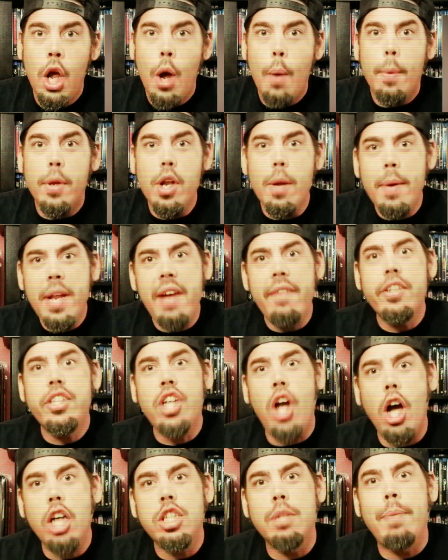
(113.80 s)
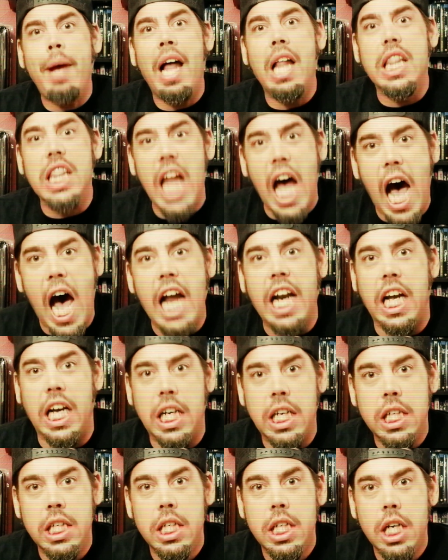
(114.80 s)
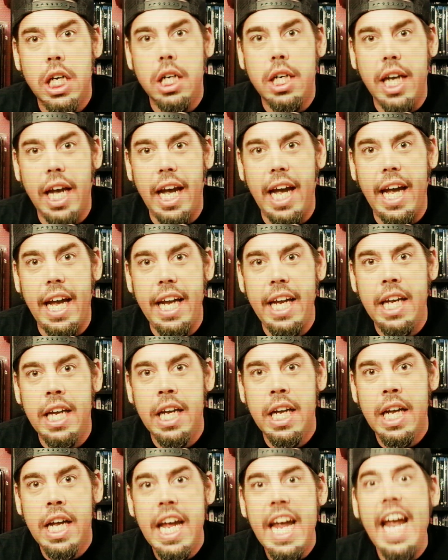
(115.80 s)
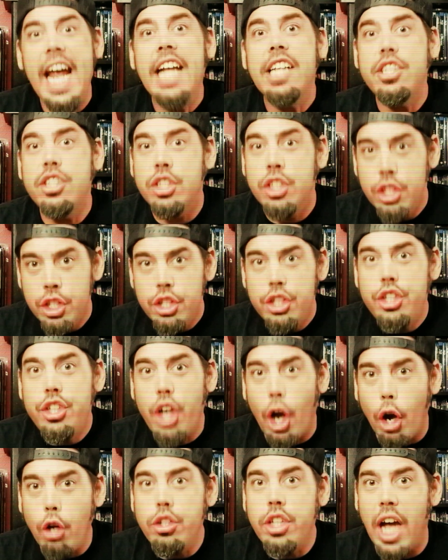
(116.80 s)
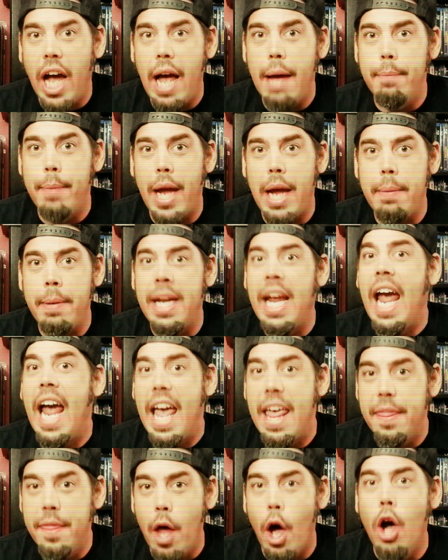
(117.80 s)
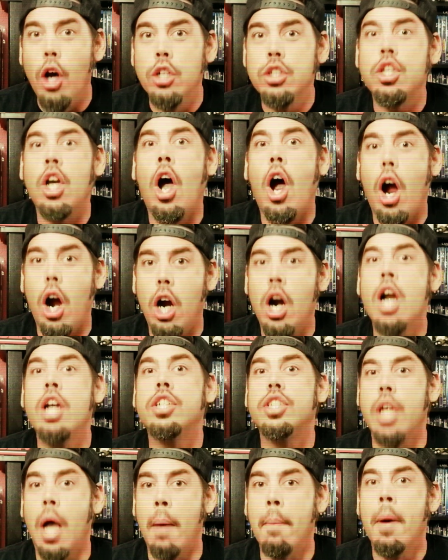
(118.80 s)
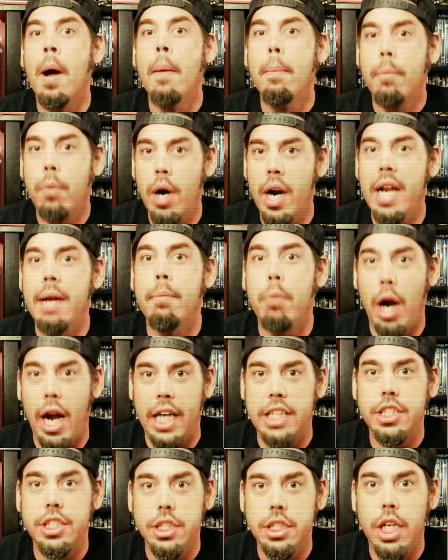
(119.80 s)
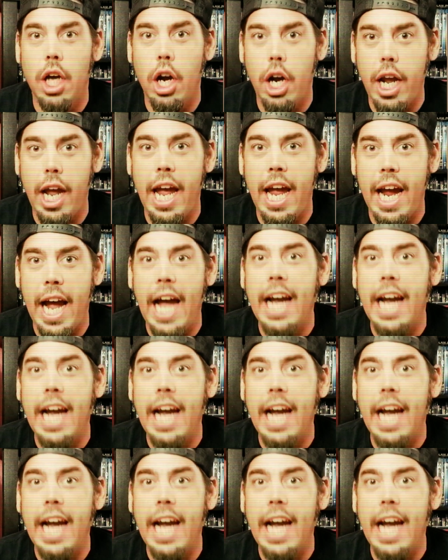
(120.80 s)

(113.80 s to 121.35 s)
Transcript: But nobody ever talks about Lana, okay? It's showtime, baby, and those are some pretty breasts, okay?